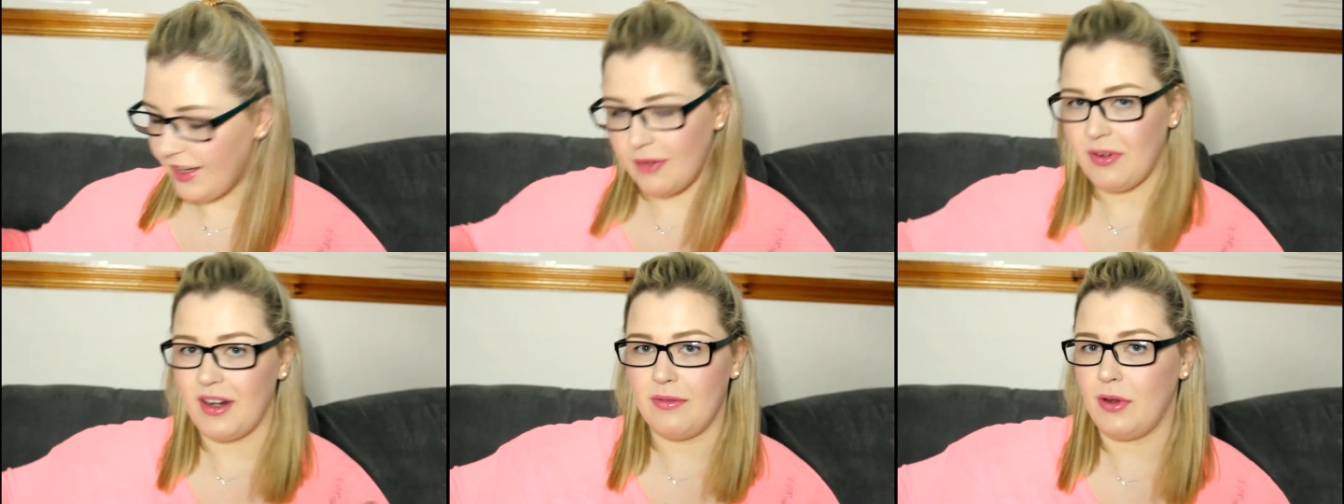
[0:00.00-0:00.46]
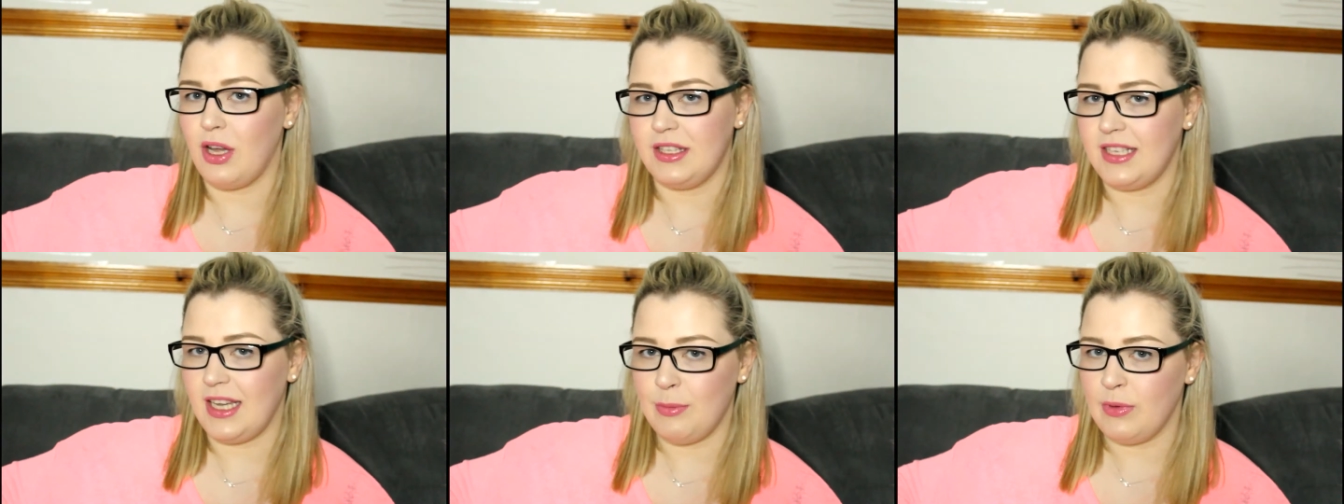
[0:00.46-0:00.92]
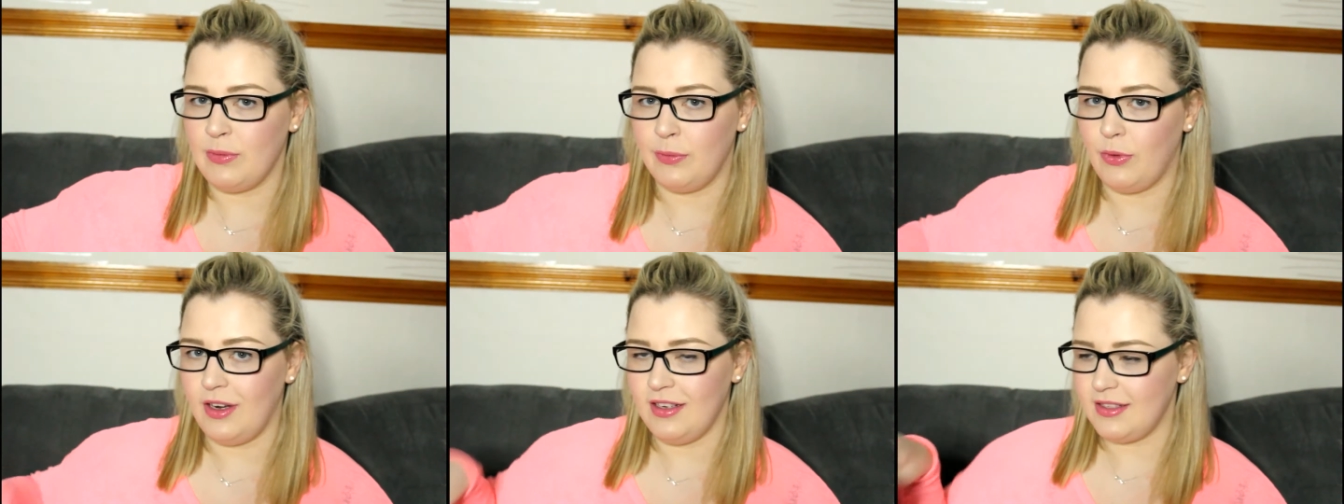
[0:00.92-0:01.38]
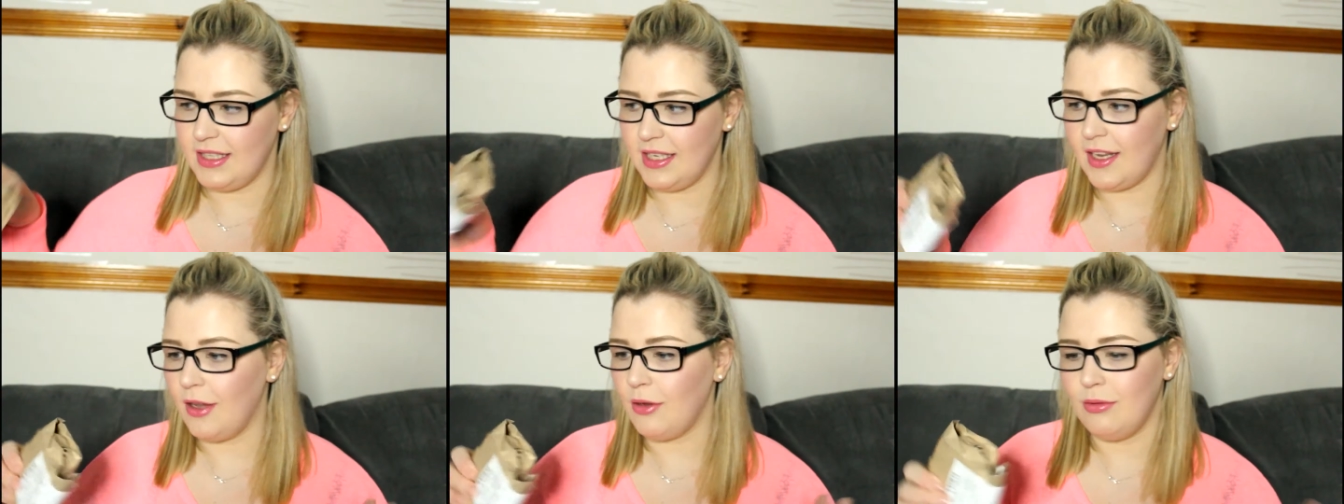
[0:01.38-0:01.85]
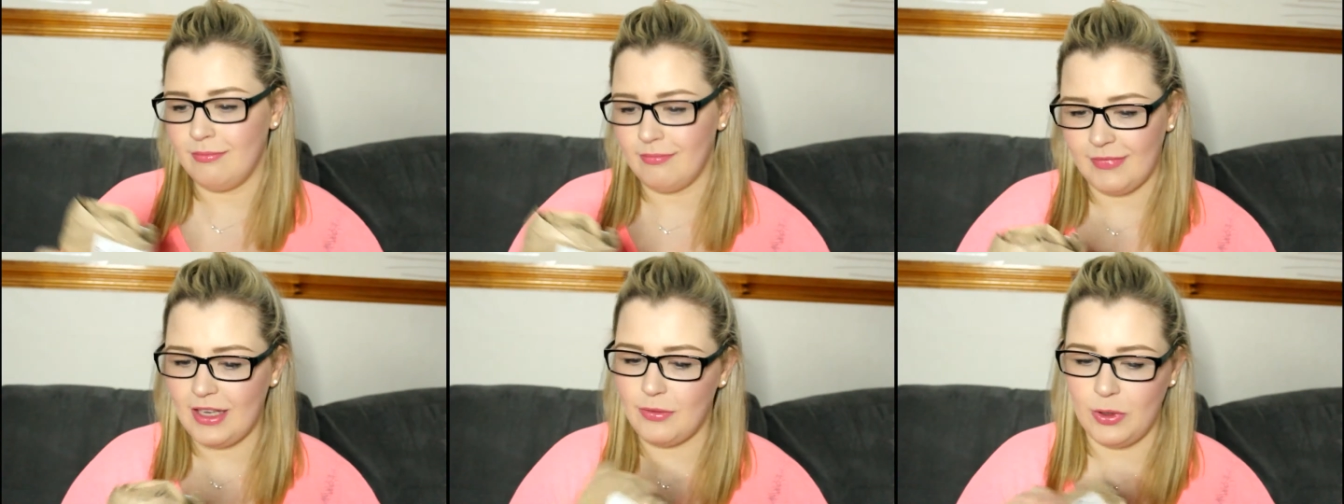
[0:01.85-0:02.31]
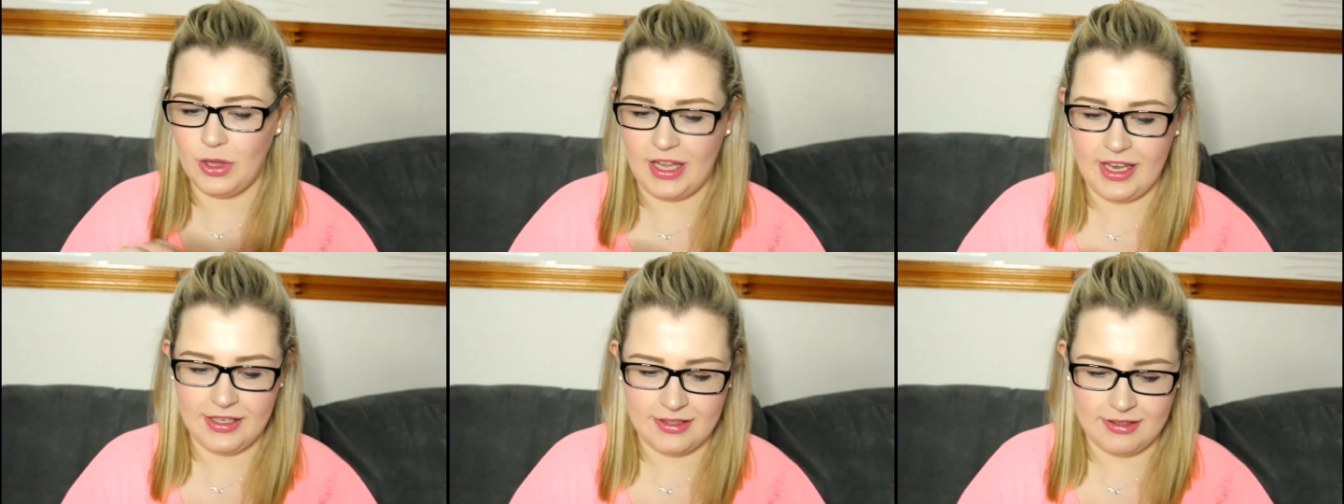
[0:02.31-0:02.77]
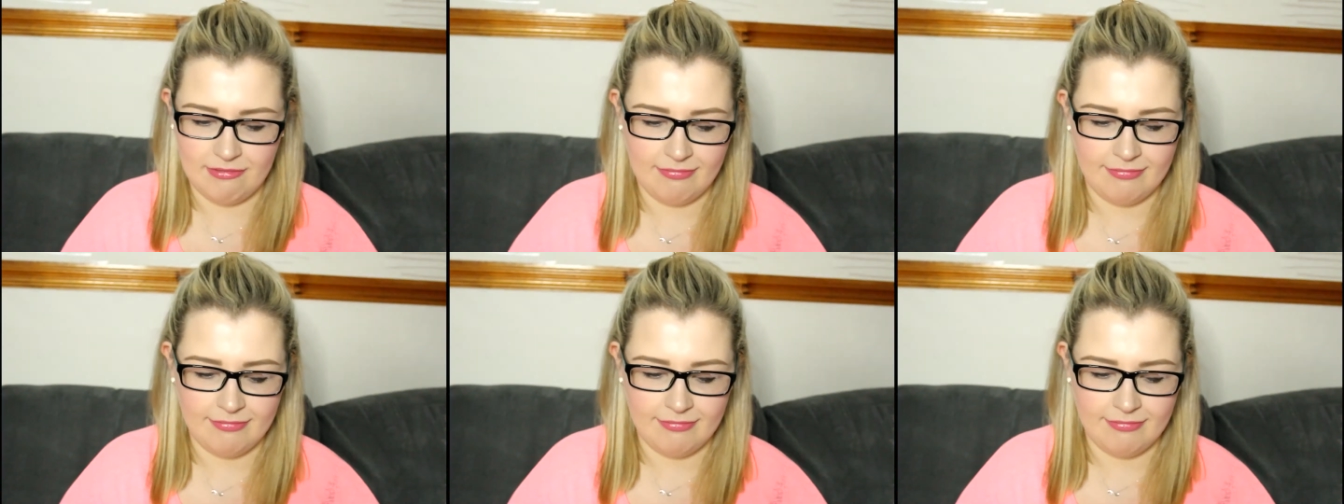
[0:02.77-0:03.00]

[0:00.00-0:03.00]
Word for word: I never ever had time before. See now? Even less.